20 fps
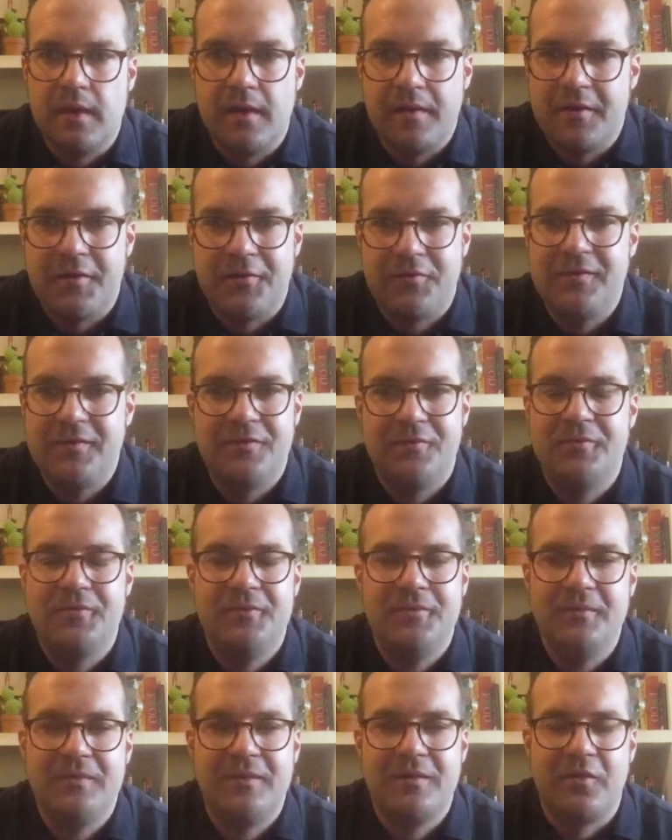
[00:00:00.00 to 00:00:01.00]
goes
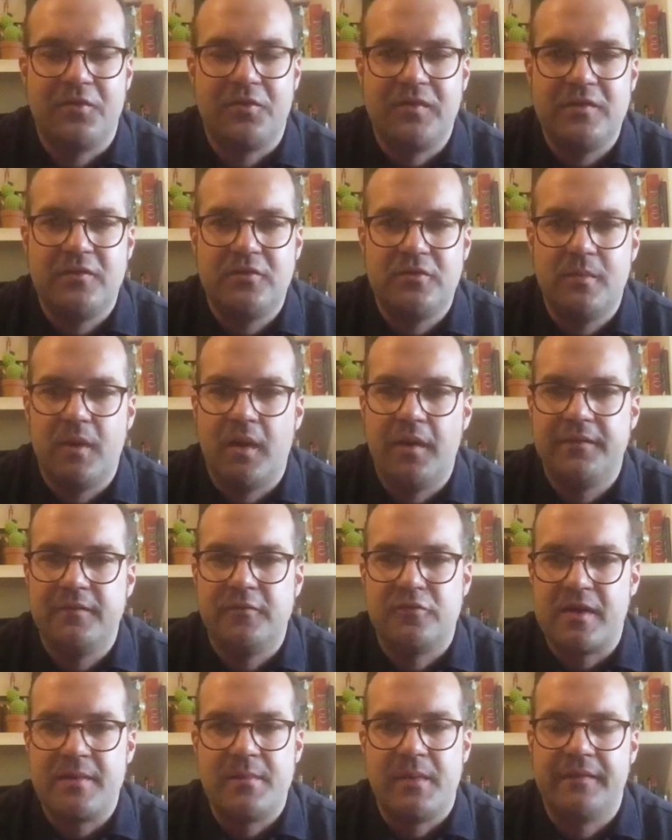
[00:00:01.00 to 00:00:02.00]
into goes into
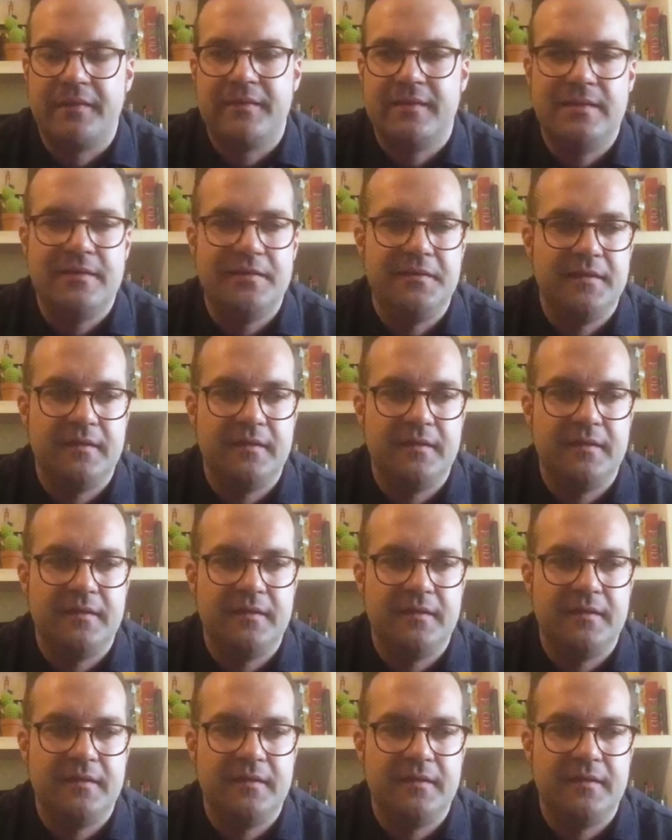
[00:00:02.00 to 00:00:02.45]
dry martinis.